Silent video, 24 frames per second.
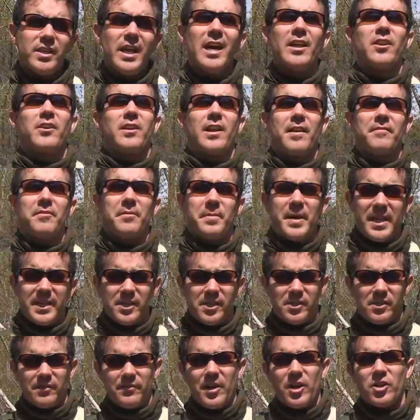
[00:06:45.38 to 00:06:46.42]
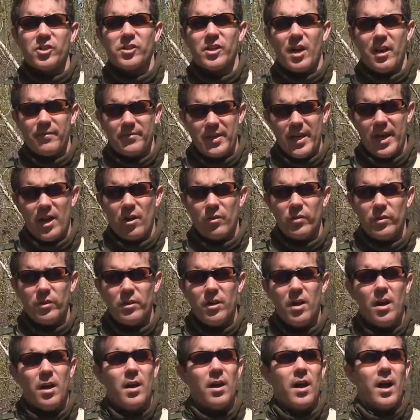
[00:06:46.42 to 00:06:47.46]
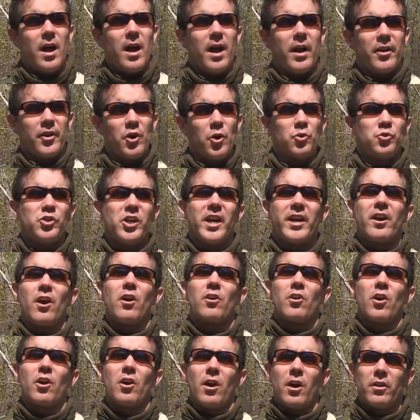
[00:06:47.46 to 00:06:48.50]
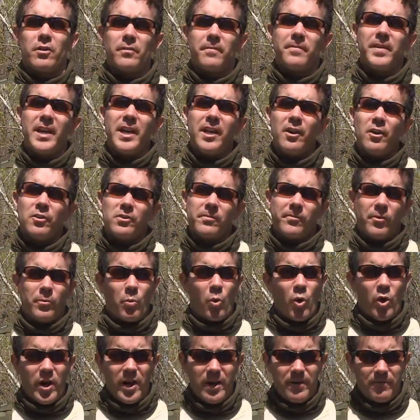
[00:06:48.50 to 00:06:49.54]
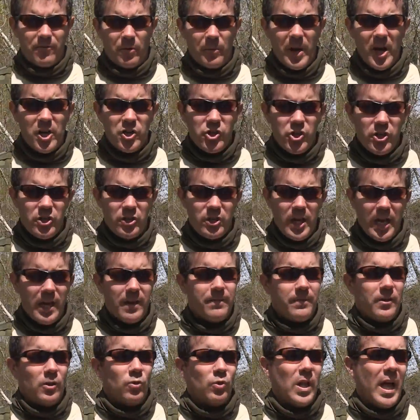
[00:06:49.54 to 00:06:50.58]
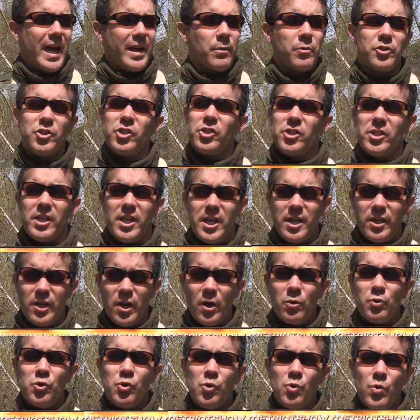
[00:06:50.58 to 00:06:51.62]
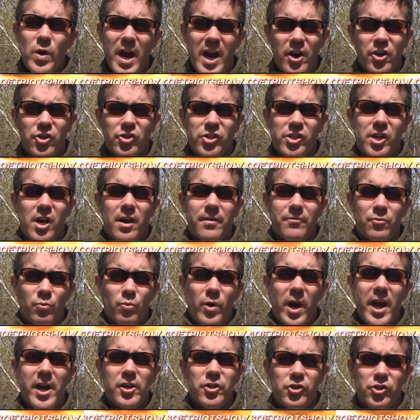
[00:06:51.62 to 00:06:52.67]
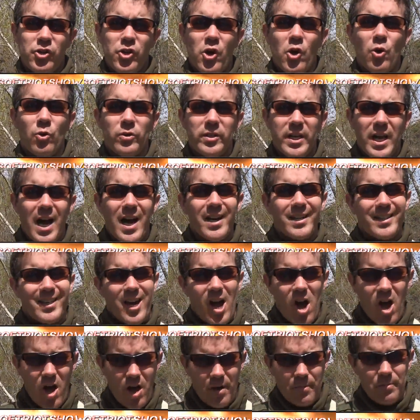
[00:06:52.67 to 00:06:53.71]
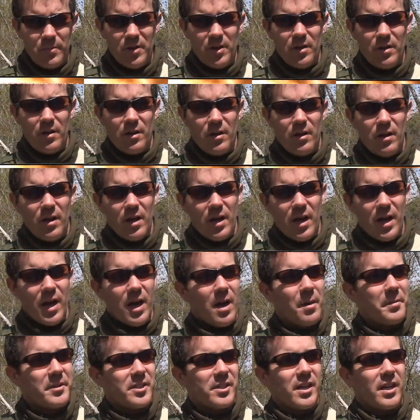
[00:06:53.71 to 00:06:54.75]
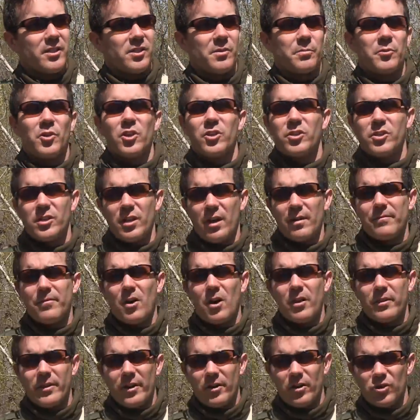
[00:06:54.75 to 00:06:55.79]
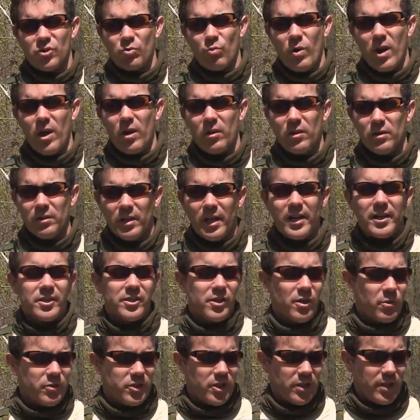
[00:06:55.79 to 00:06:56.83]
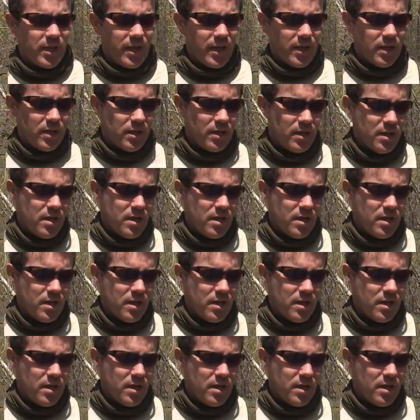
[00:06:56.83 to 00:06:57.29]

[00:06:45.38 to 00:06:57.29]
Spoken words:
now that you have the basics of Airsoft down, go check out our other videos for more information. If you like what you see, go to airsoftriotshow.com. It's got some good stuff on there as well. Let us know what you think.